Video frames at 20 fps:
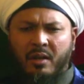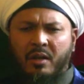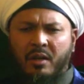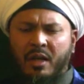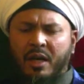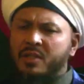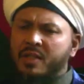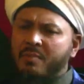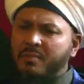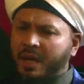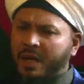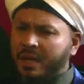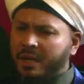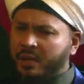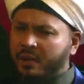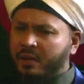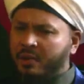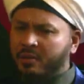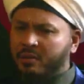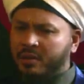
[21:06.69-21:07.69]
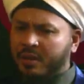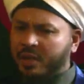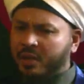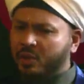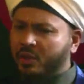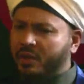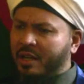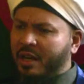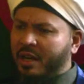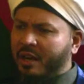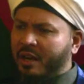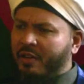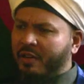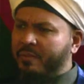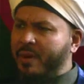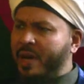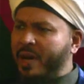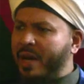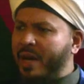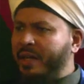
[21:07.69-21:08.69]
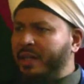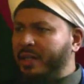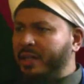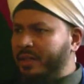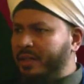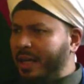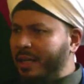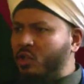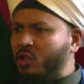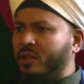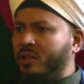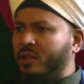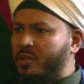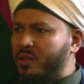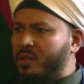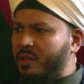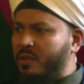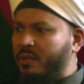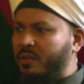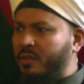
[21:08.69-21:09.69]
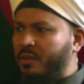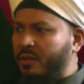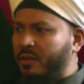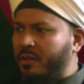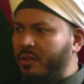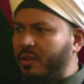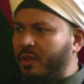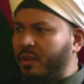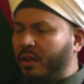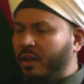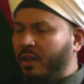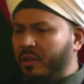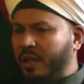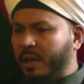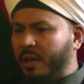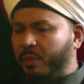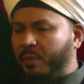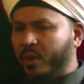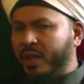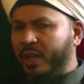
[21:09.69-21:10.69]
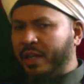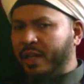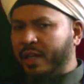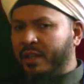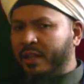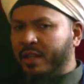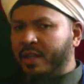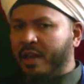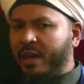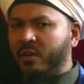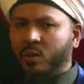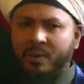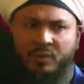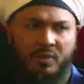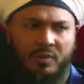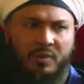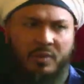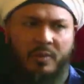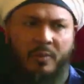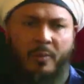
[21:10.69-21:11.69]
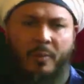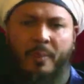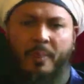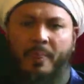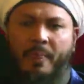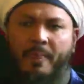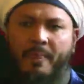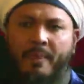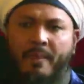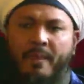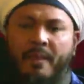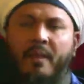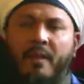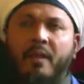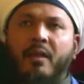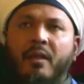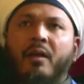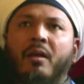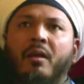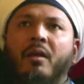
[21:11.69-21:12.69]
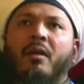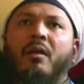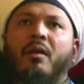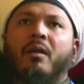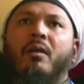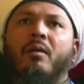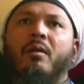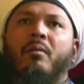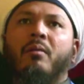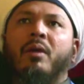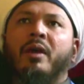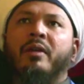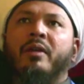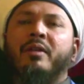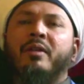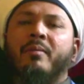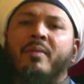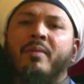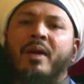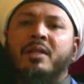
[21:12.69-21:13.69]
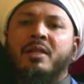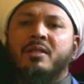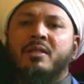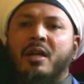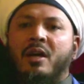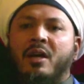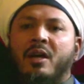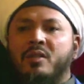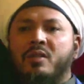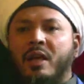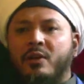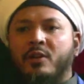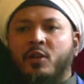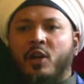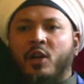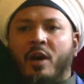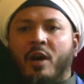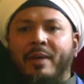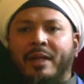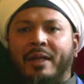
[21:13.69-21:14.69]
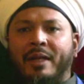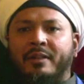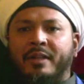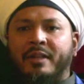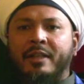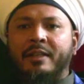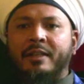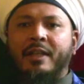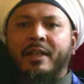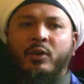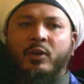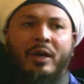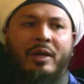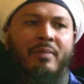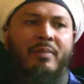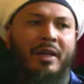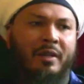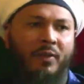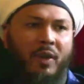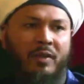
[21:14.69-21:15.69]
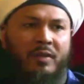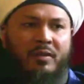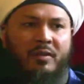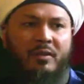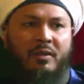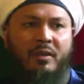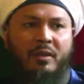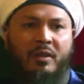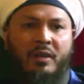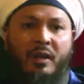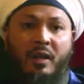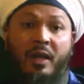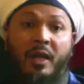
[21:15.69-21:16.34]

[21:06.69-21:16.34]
And some, I know, they don't have bad intentions. They're putting it there, women's. But the men now start commenting, they're going back and forth.